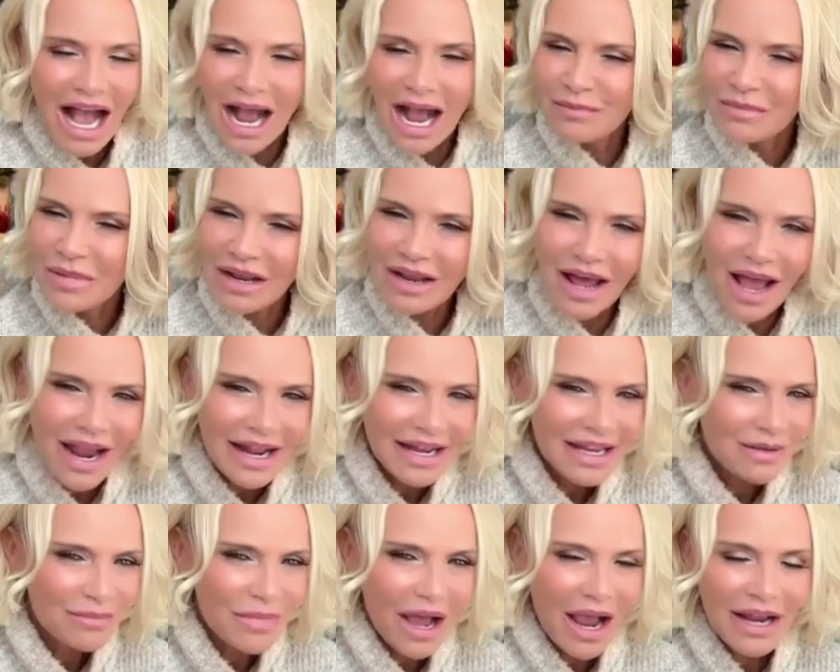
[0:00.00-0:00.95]
I'm not
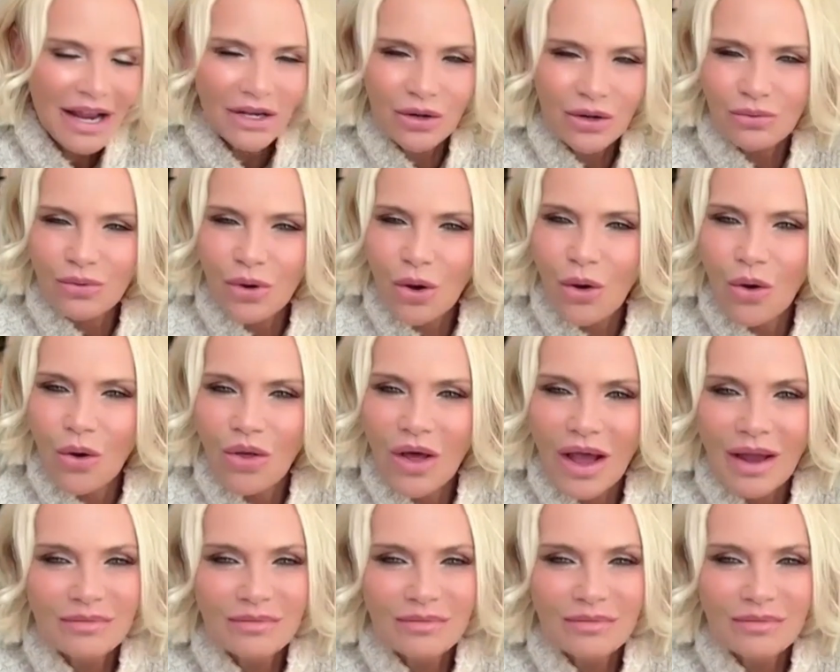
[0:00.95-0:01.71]
hiding behind a role.